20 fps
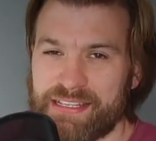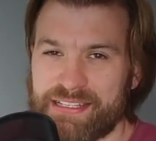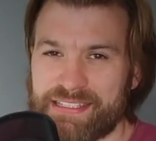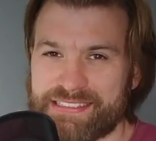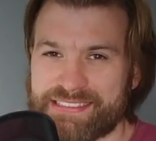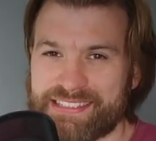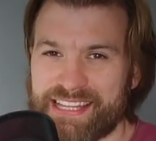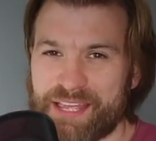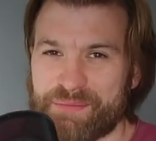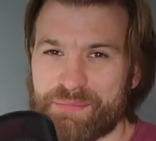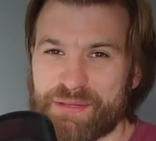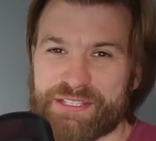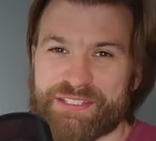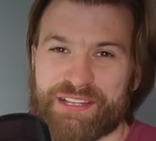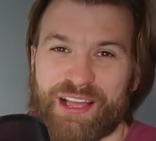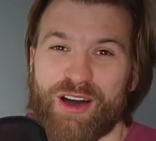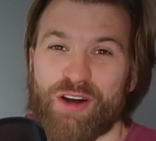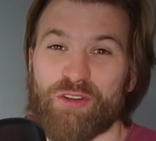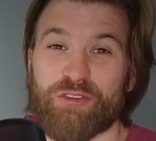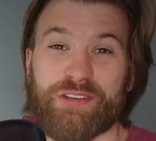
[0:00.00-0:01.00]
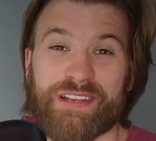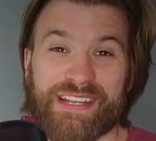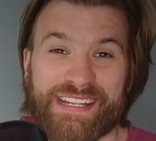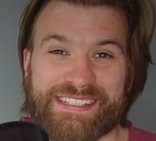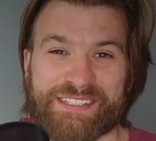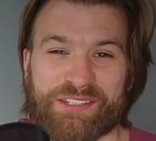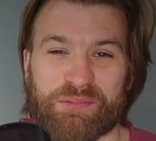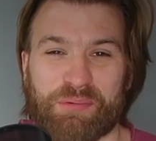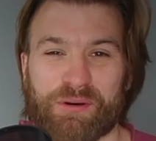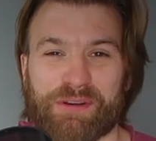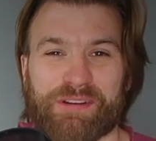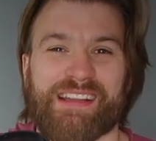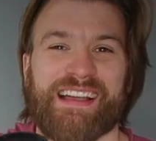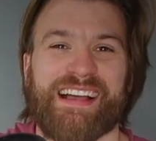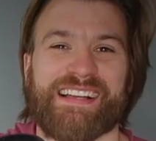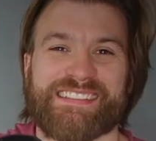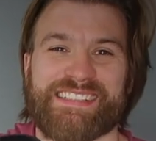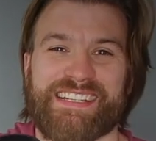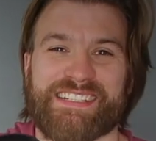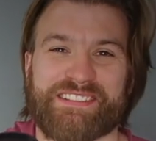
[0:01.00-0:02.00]
His name is, I'll link the
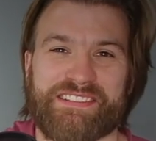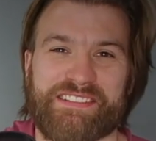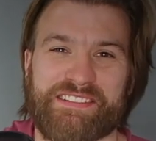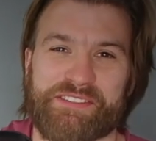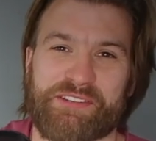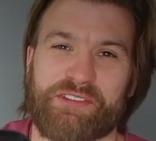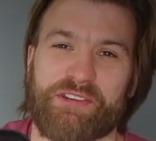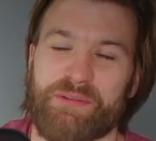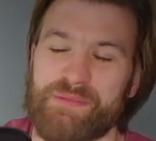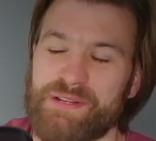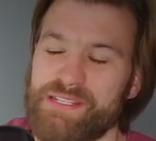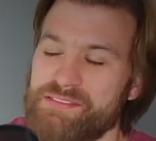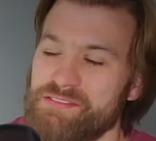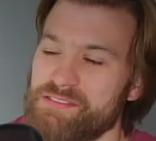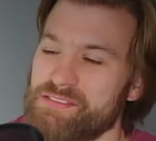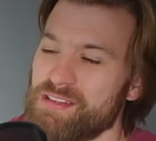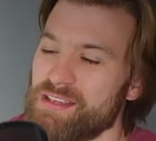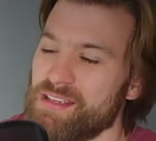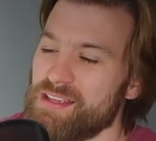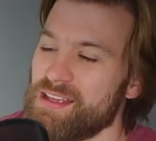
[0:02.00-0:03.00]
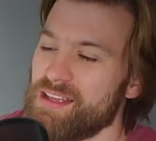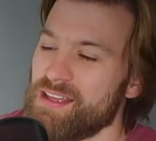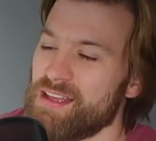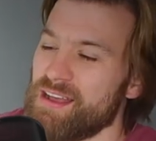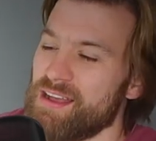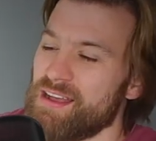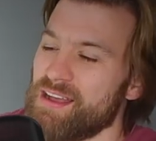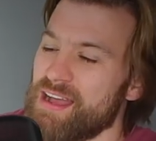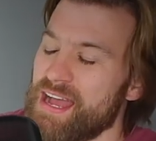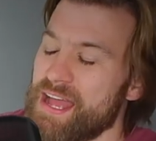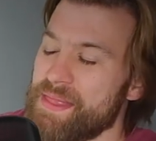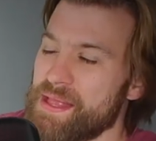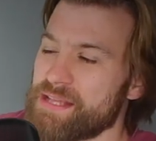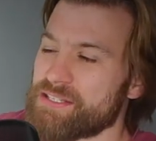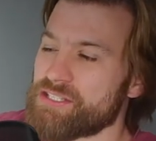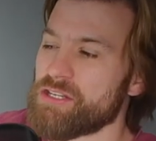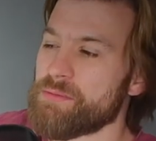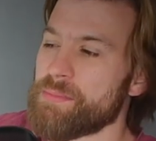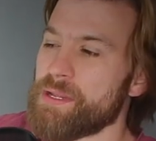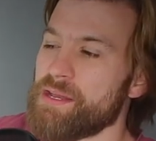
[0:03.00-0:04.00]
podcast actually in the comments. And
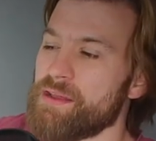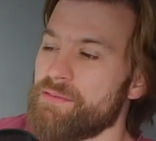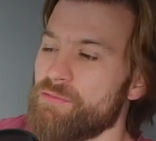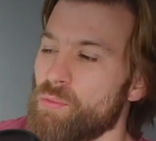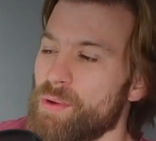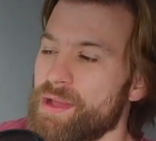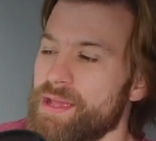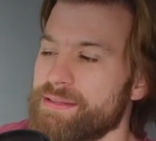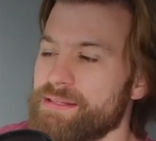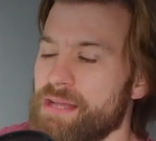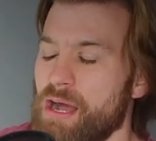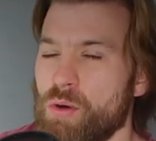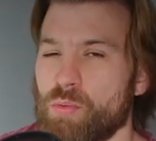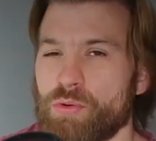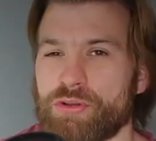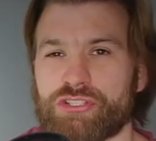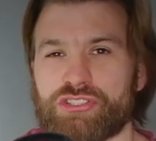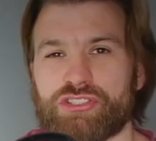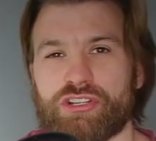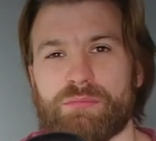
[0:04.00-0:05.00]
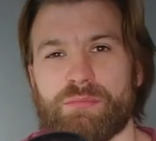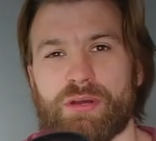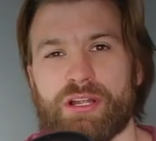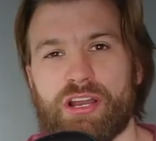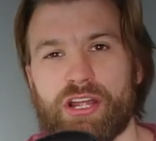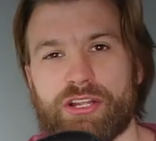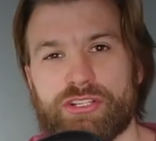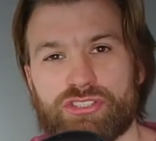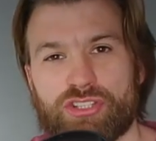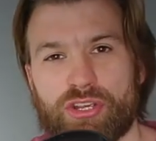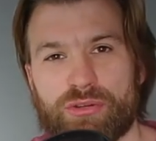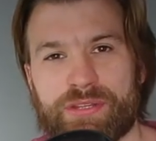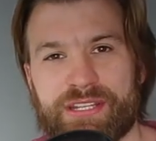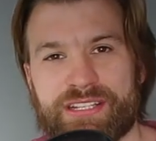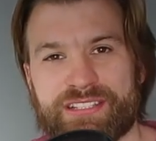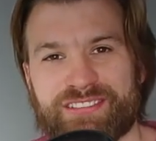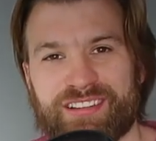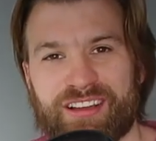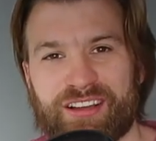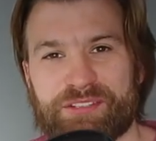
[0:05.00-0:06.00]
that's going to be another way that I want to show my like joke
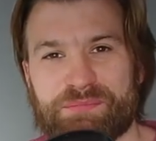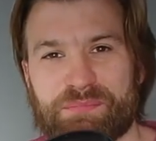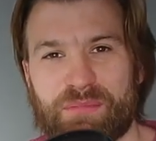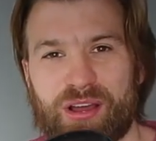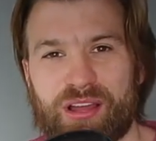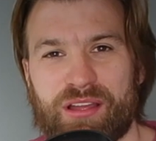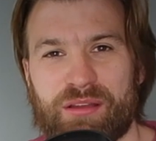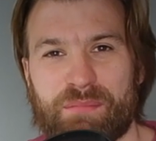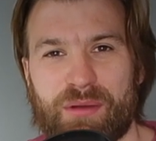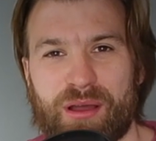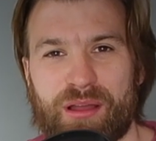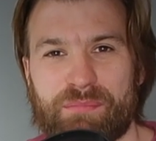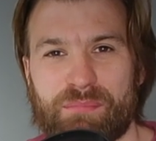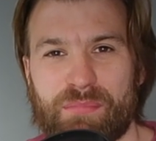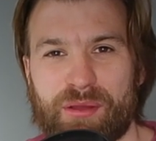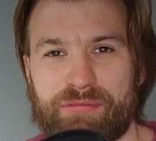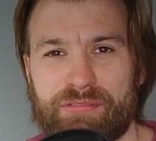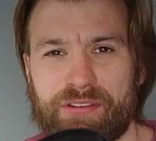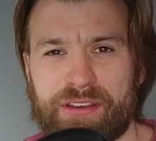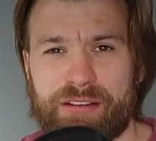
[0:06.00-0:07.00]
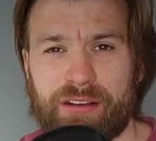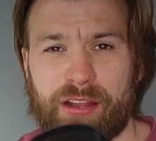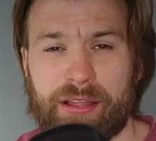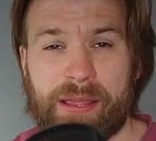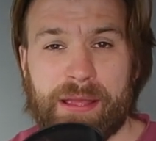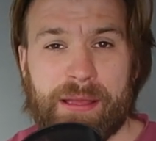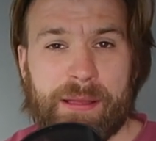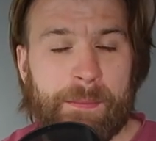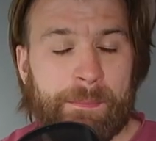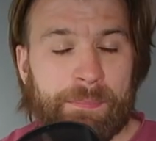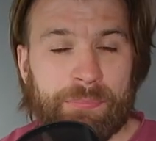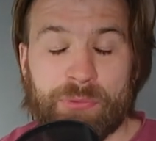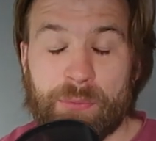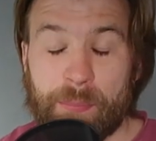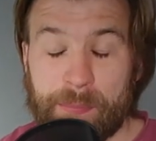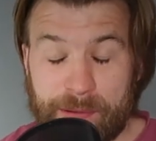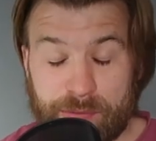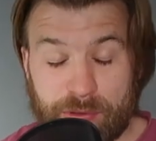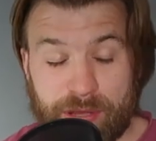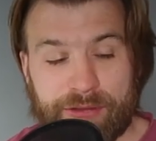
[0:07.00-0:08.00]
inside, my funny, like the
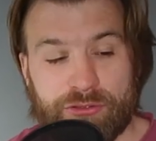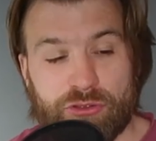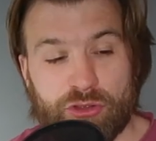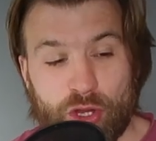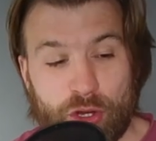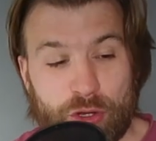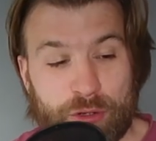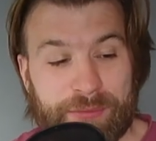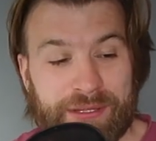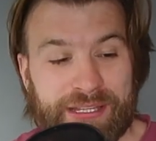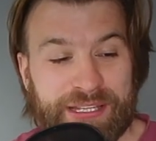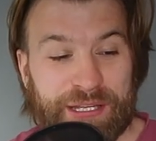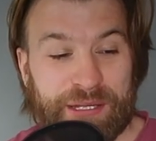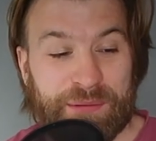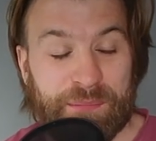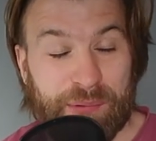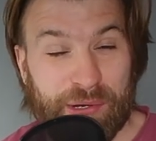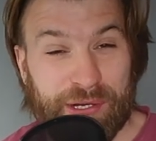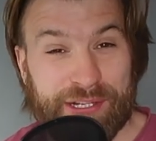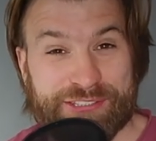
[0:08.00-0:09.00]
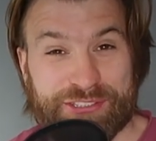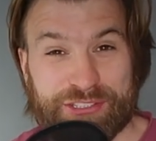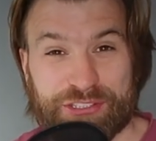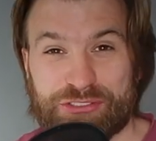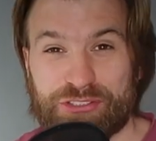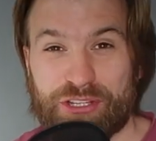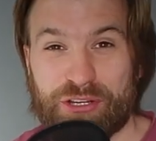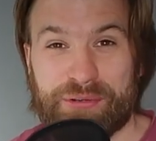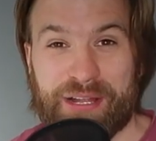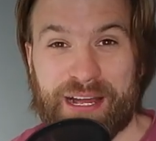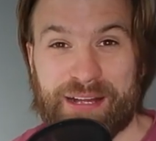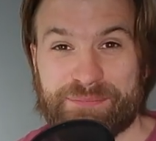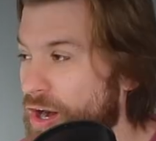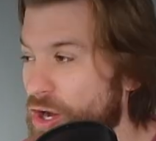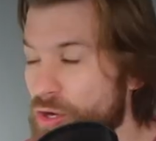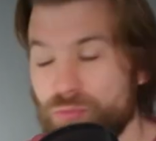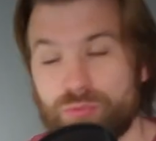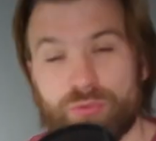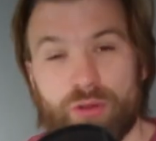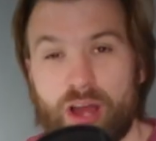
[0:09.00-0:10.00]
people that know me in person know
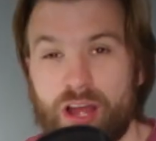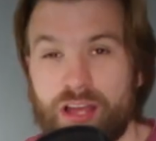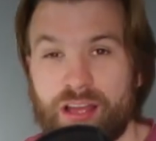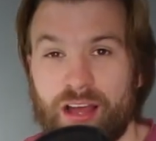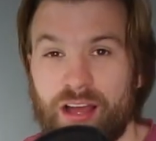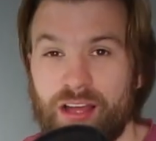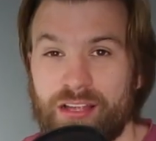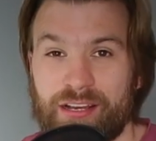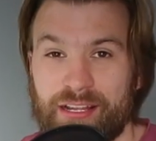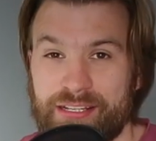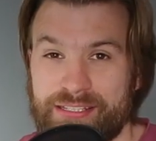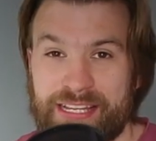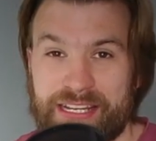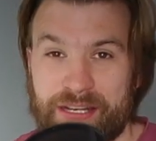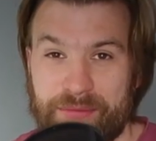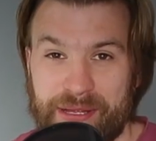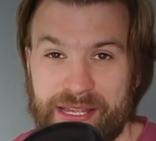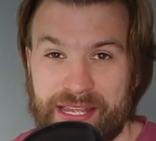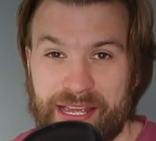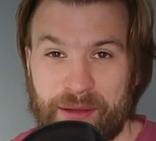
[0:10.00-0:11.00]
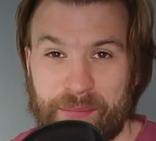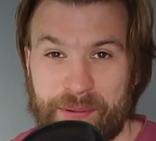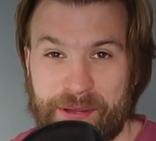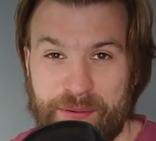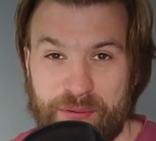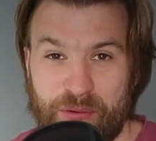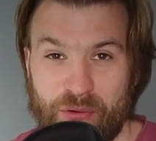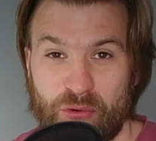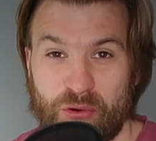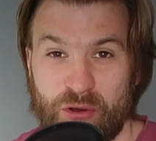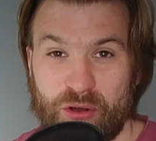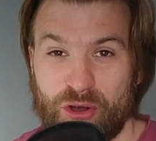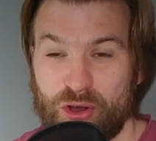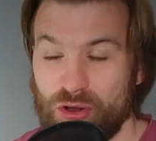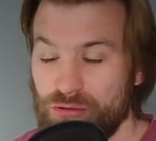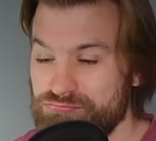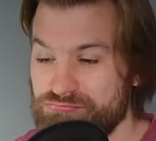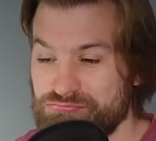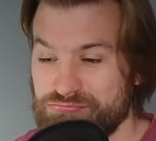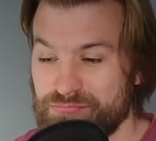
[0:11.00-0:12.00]
that I like take the mickey out of people
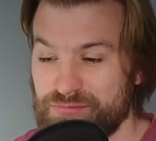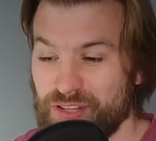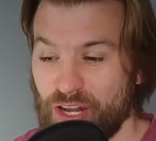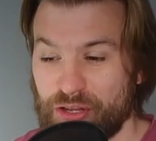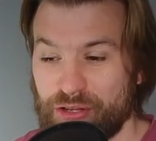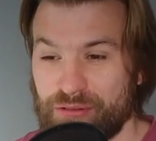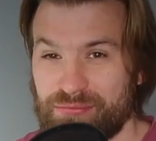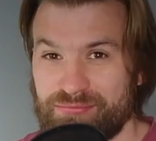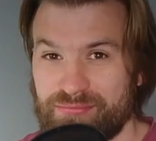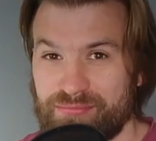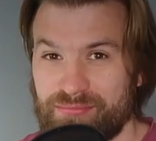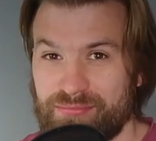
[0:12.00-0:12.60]
like